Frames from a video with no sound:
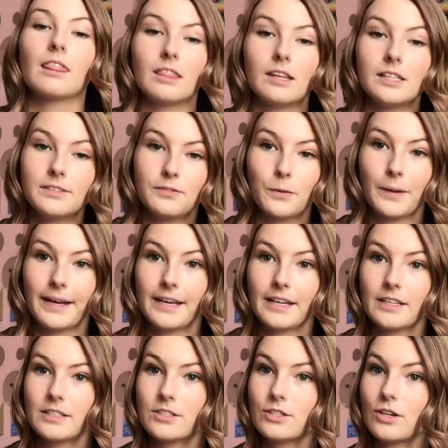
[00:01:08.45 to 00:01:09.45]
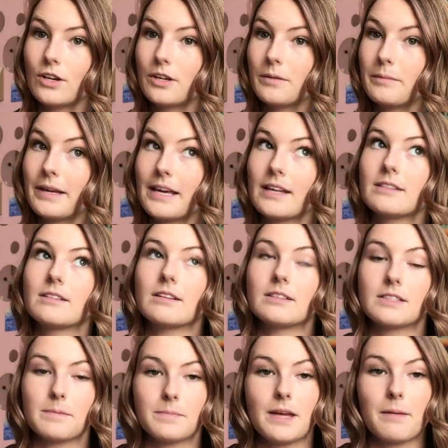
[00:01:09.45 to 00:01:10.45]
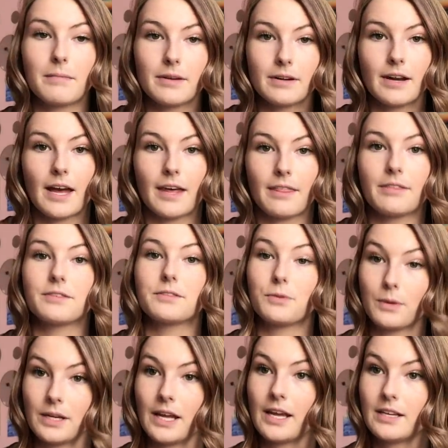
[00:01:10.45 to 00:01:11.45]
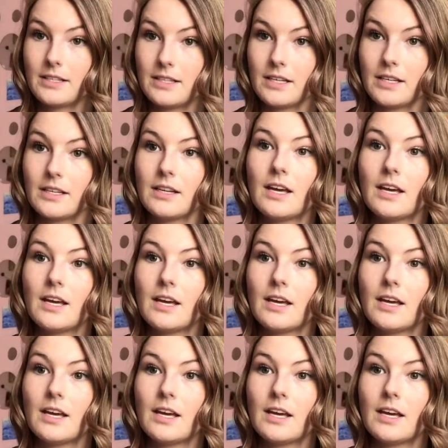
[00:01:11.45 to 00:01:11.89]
This voyage begins on September 9th, 2018,